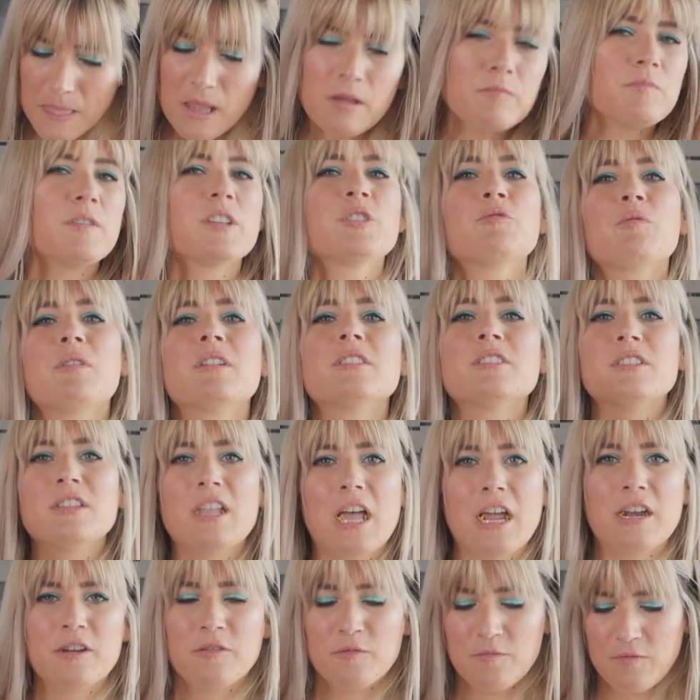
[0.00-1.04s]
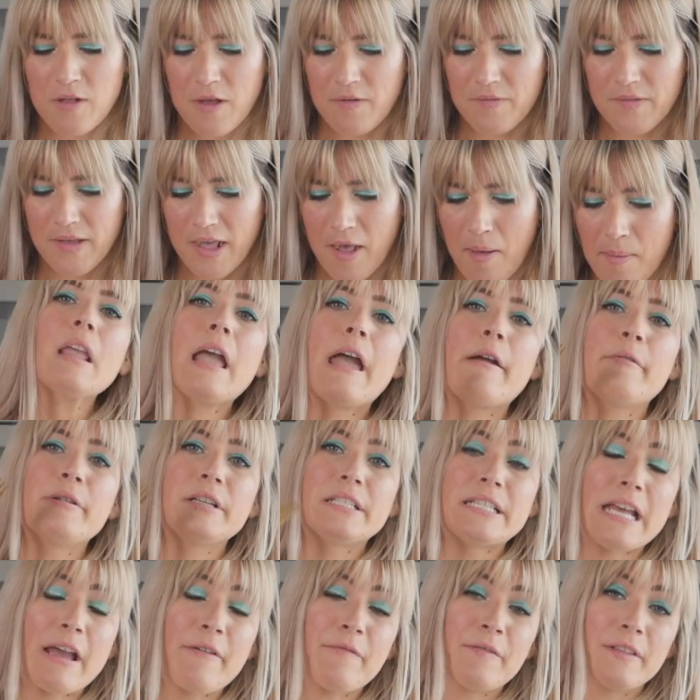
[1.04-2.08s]
This one is light and fluffy. I would
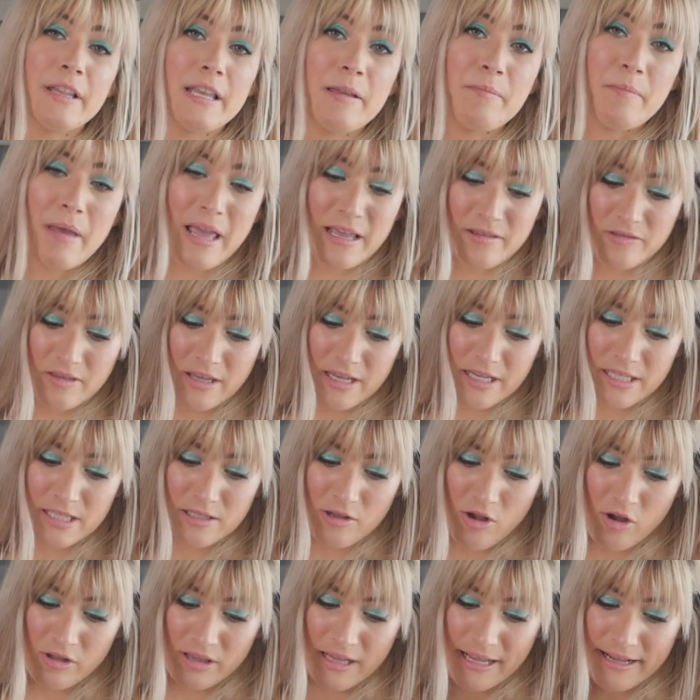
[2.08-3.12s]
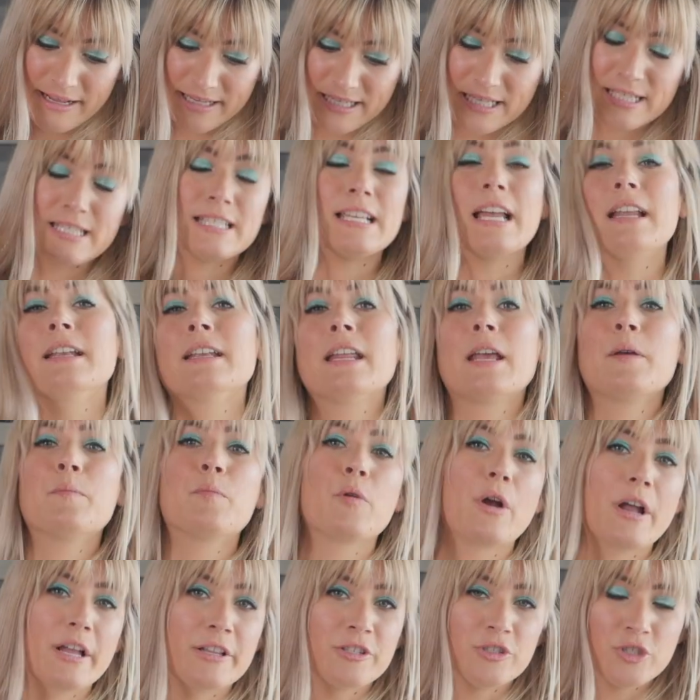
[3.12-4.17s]
definitely make this on like a Sunday
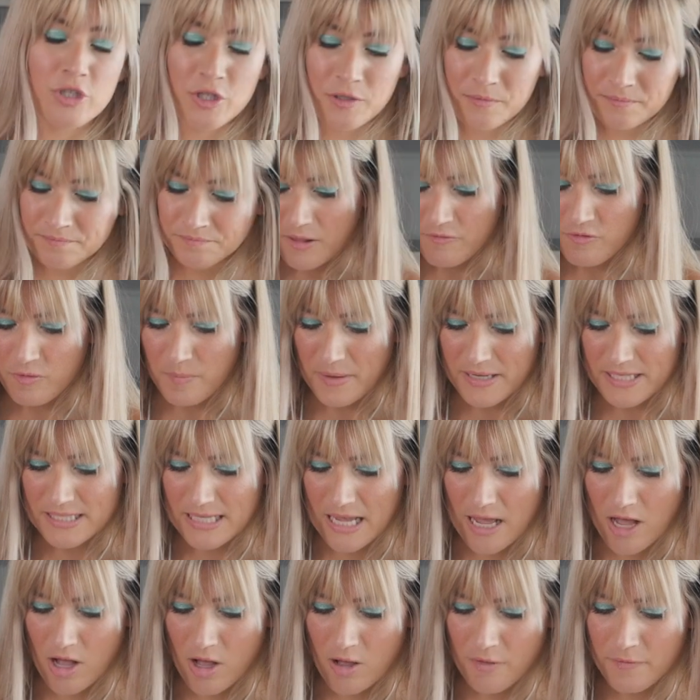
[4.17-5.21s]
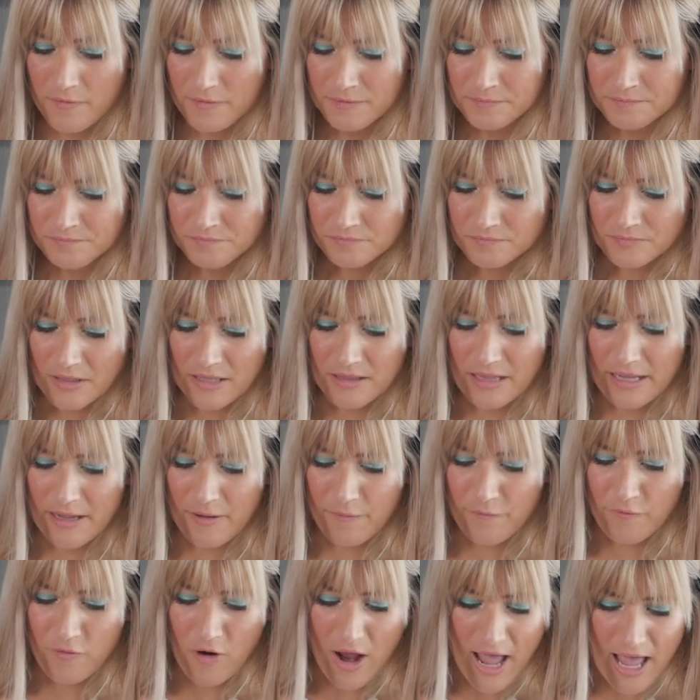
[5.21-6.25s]
brunch for myself and like
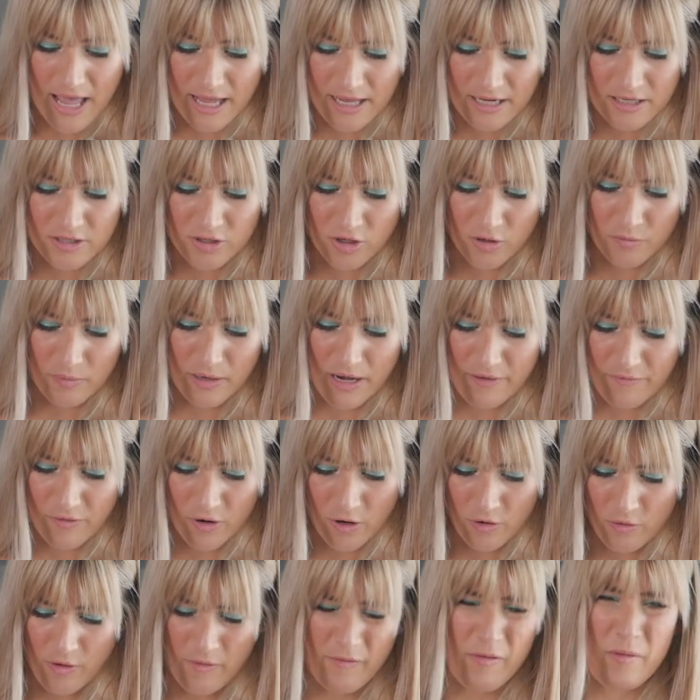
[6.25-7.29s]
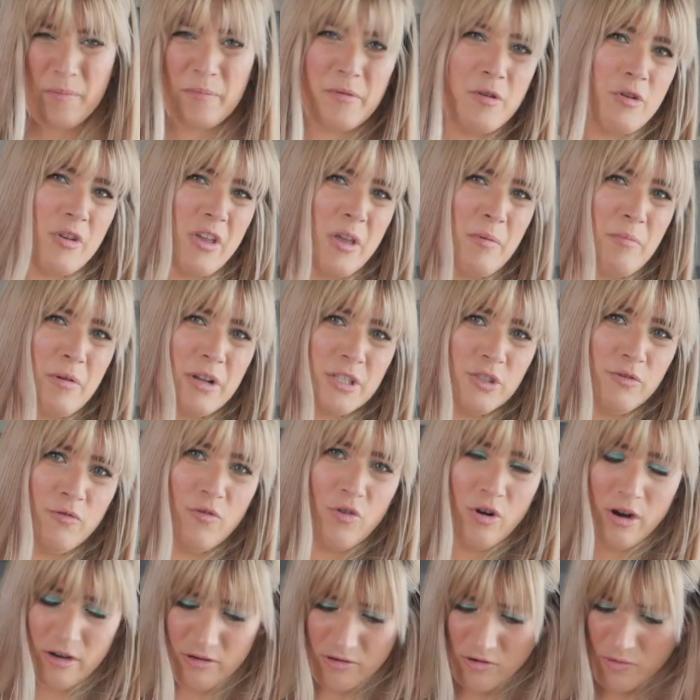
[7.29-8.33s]
a friend or whatever, whoever I'm cooking brunch
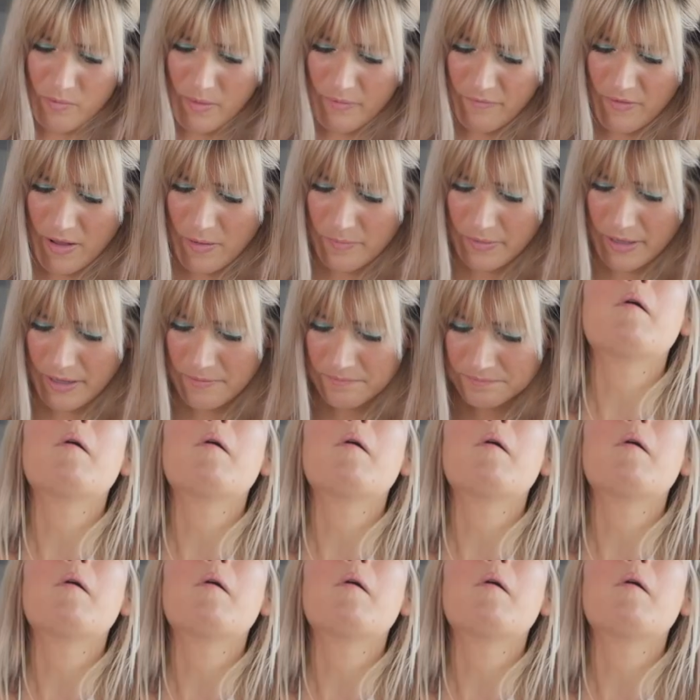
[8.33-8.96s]
for. I don't know, my family.